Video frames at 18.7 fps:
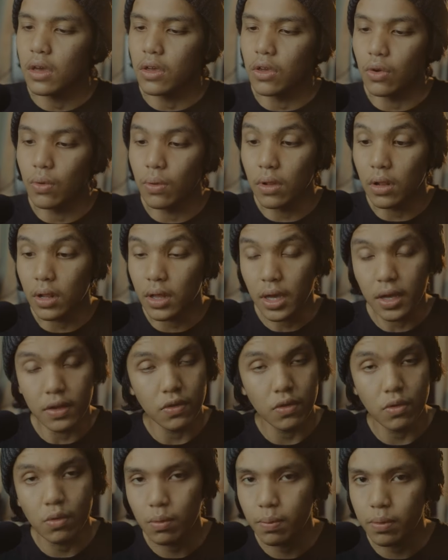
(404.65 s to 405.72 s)
You will get
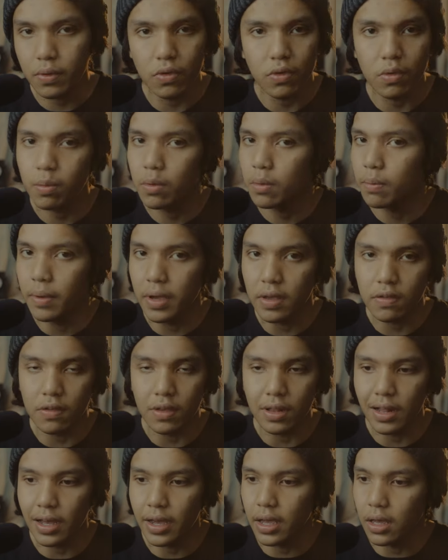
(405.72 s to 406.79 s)
super, super
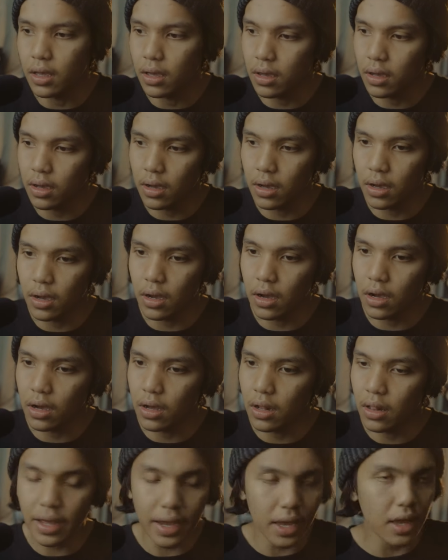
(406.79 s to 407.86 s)
bassy,
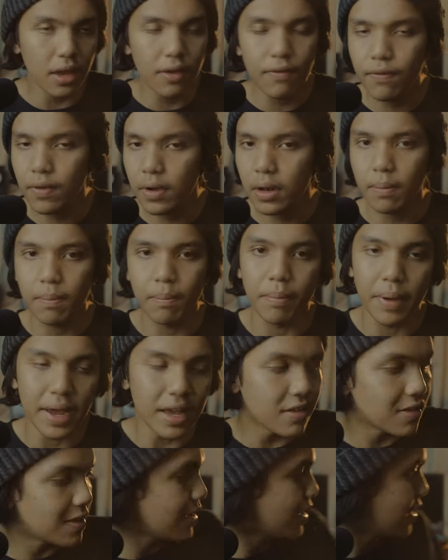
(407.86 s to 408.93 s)
like even
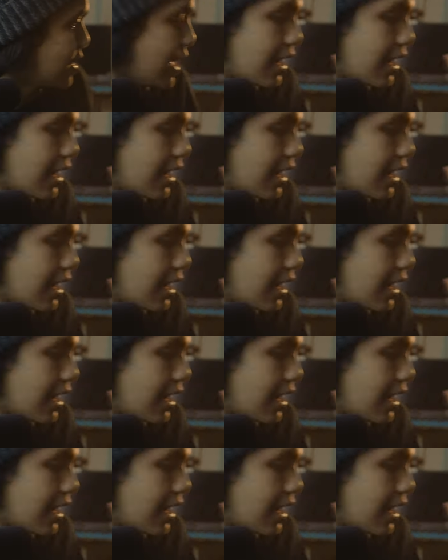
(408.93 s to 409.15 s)
bassier